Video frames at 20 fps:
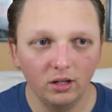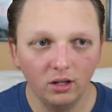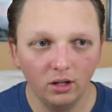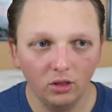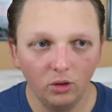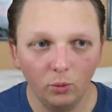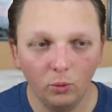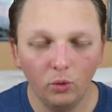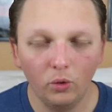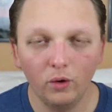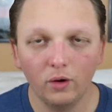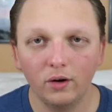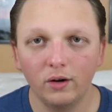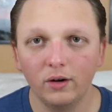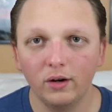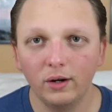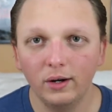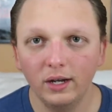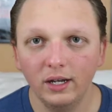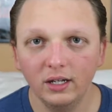the
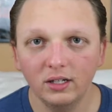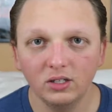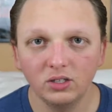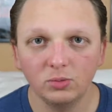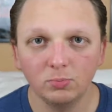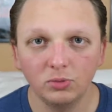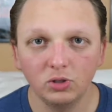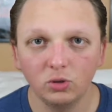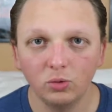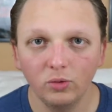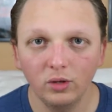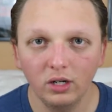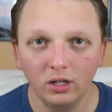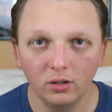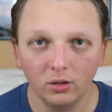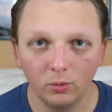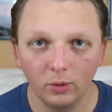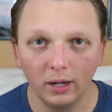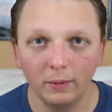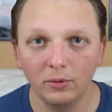war is
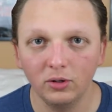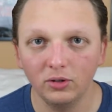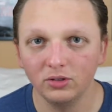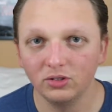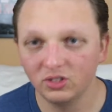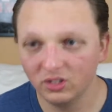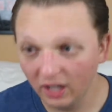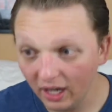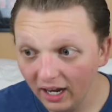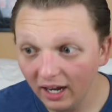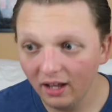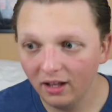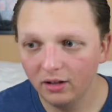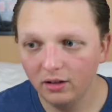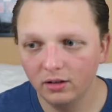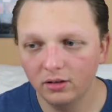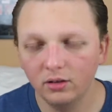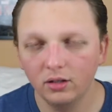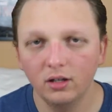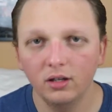between the Rebels
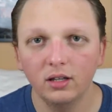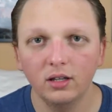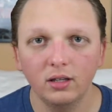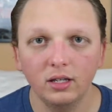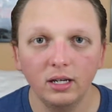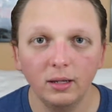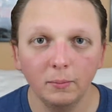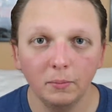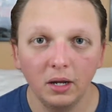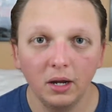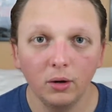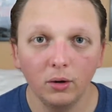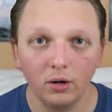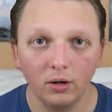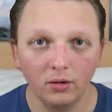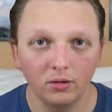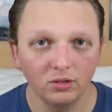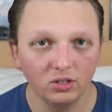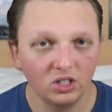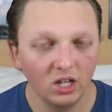and the
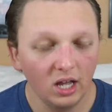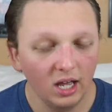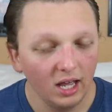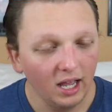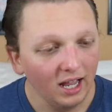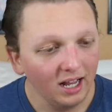Imperials.